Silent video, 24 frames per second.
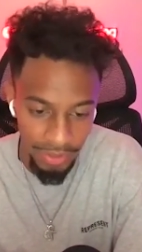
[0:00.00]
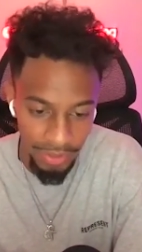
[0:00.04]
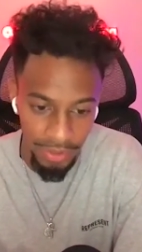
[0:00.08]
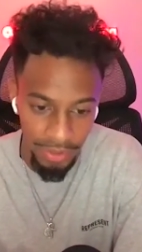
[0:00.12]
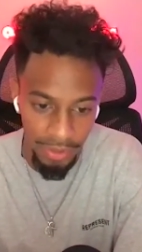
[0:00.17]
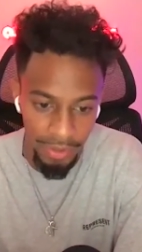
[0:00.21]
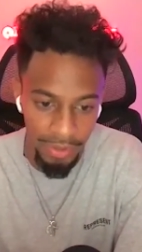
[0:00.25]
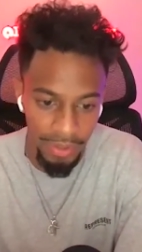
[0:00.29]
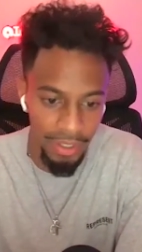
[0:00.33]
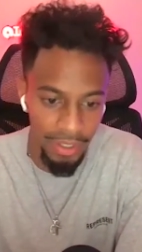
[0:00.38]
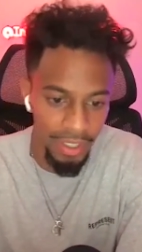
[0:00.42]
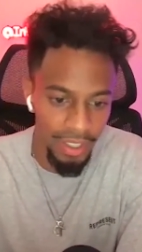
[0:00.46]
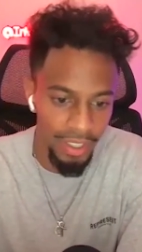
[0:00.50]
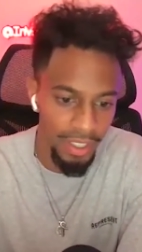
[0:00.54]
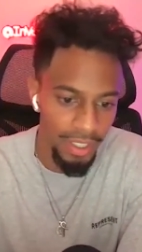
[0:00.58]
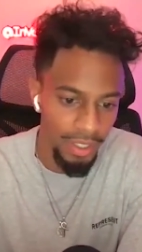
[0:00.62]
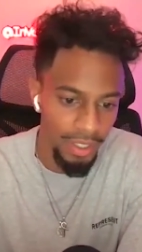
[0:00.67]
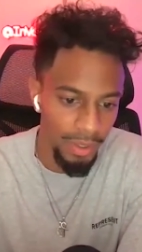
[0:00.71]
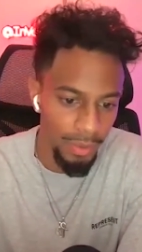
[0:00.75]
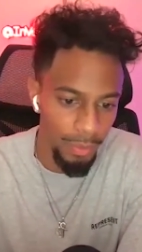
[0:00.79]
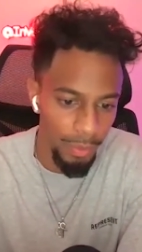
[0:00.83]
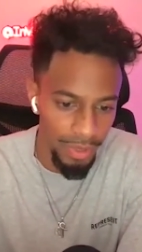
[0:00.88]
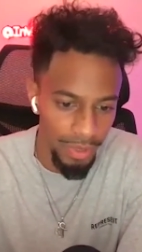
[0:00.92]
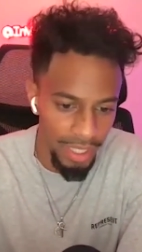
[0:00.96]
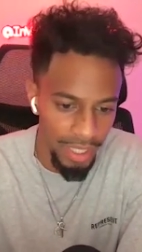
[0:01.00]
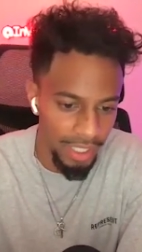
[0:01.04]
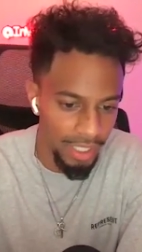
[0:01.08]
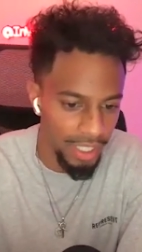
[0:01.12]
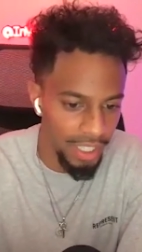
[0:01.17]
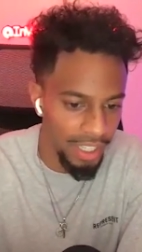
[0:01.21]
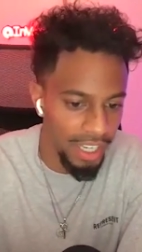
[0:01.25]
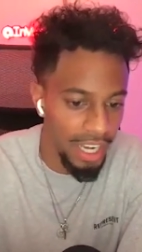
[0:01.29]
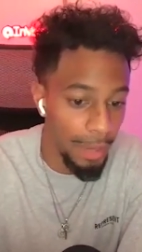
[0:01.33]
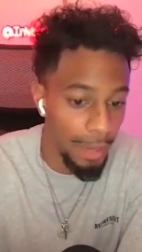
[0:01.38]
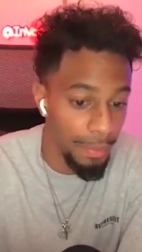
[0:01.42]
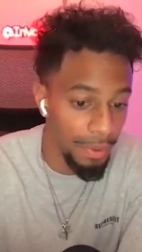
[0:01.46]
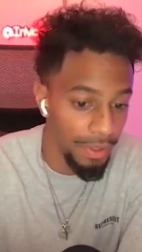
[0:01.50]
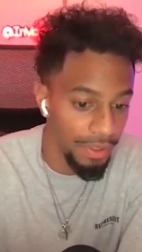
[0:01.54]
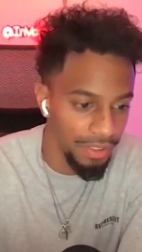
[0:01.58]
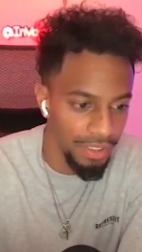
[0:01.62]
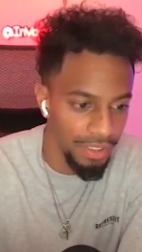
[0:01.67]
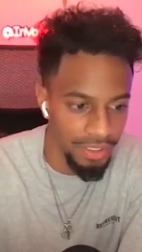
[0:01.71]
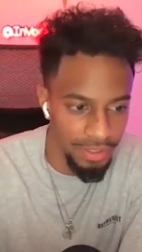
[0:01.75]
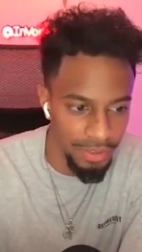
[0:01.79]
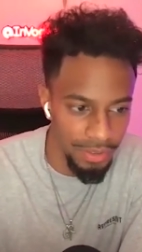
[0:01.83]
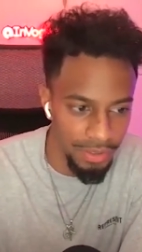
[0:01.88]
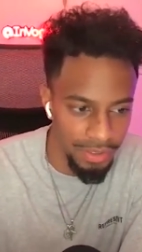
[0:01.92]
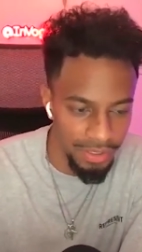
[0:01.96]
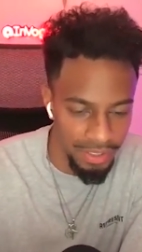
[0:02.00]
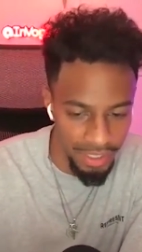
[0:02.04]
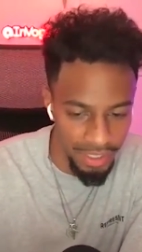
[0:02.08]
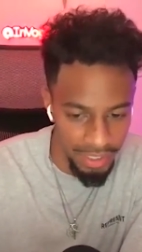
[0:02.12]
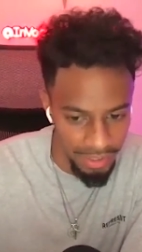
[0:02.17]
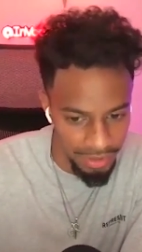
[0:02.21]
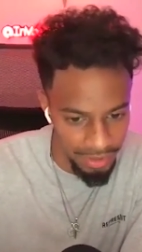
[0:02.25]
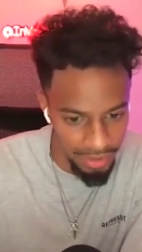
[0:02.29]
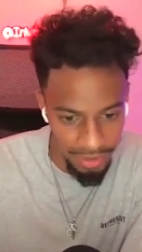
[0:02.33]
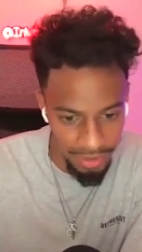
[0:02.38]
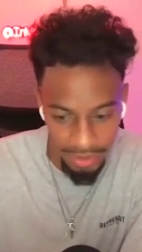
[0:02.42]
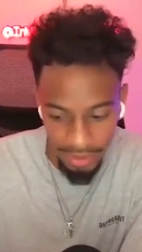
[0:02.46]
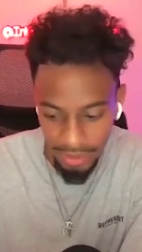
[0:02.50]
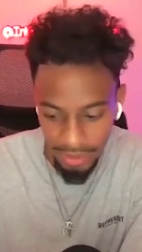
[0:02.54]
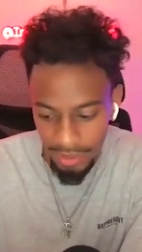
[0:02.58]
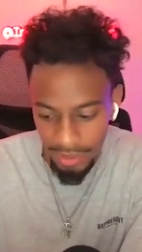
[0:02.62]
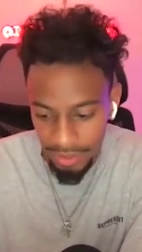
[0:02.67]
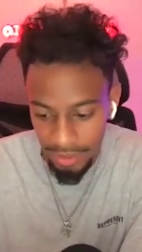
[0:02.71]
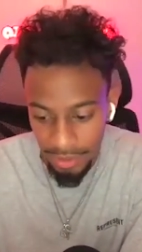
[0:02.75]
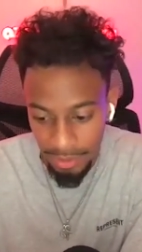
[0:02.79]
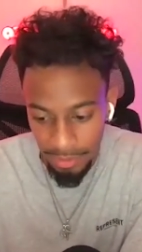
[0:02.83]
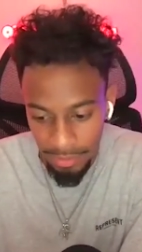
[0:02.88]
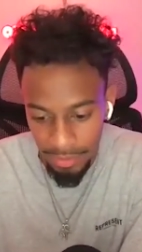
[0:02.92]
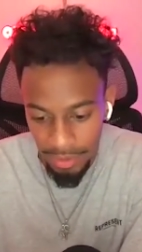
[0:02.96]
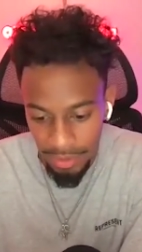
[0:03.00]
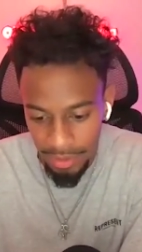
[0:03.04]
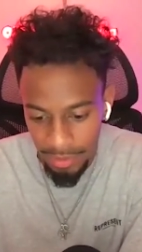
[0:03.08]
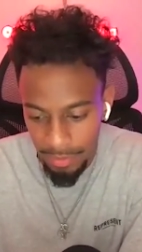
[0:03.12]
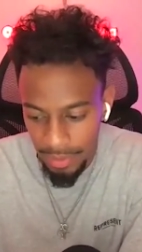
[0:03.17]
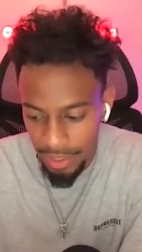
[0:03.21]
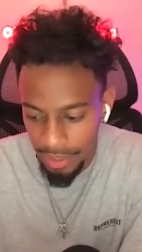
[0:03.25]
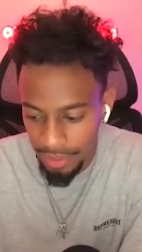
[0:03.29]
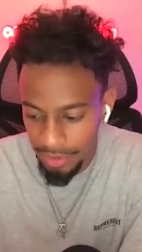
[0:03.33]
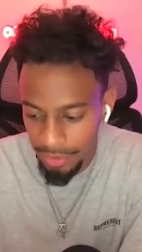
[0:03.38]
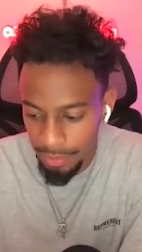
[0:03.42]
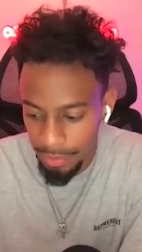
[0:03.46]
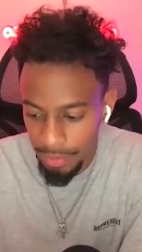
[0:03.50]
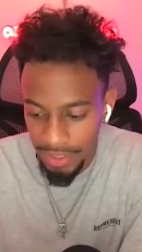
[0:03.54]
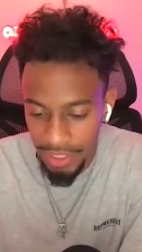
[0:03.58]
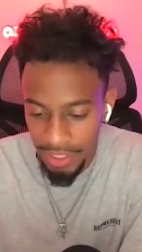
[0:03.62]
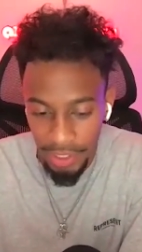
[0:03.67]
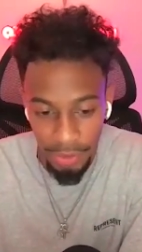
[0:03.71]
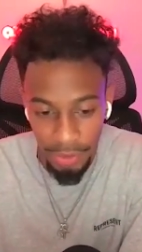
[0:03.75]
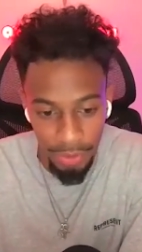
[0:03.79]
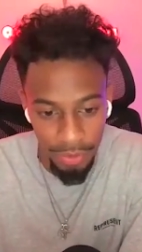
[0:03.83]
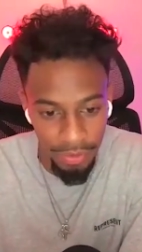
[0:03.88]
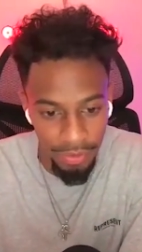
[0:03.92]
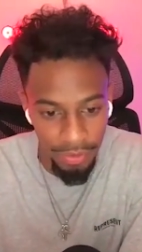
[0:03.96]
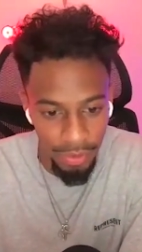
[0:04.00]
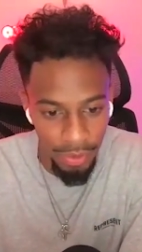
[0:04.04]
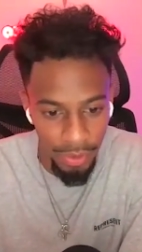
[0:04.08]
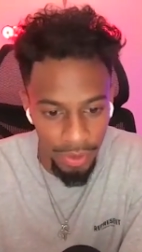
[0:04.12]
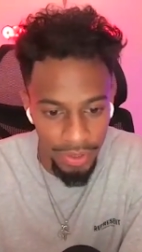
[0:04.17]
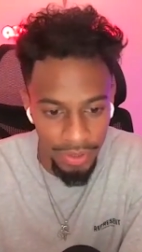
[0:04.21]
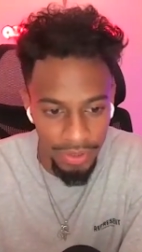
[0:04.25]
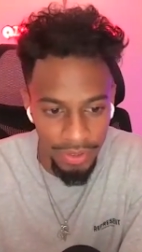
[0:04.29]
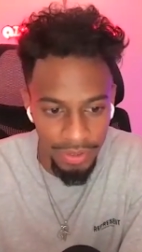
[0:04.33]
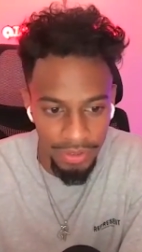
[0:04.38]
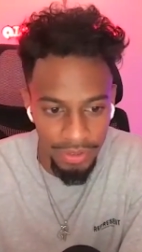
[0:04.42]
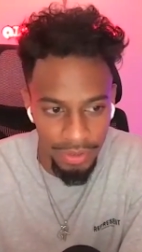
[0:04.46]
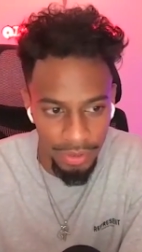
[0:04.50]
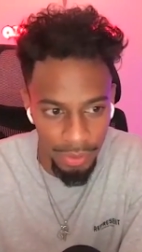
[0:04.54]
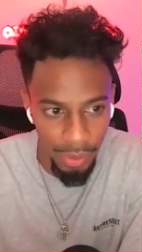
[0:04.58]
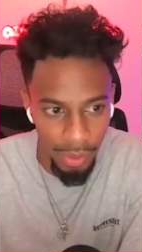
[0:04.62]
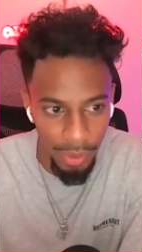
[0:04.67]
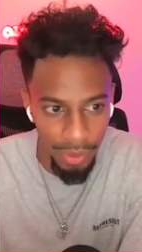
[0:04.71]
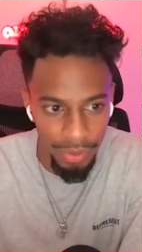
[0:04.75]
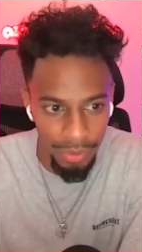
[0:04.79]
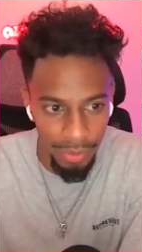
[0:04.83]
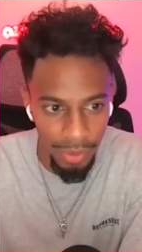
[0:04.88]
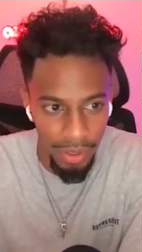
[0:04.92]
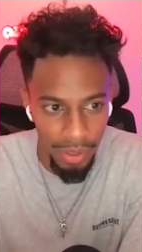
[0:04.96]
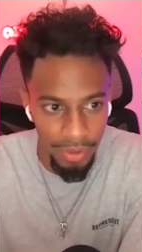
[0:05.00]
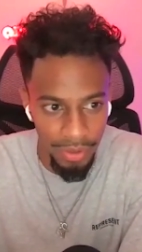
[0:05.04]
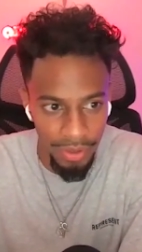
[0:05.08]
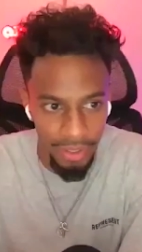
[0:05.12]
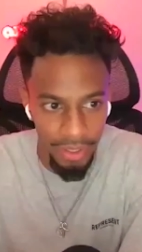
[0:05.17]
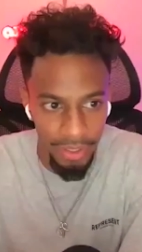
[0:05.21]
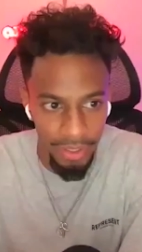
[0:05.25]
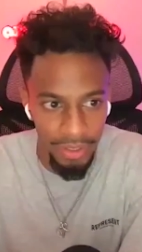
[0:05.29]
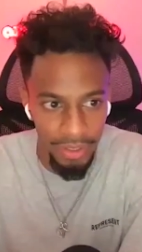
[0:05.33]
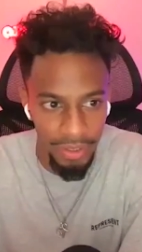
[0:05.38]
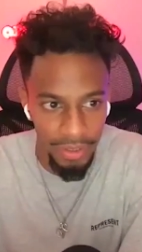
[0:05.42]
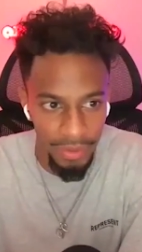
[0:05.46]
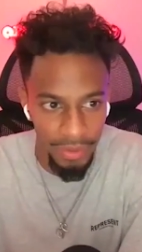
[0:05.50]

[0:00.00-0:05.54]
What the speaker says: So when that kind of happens, I do see there's a massive potential for it to grow as well, you know.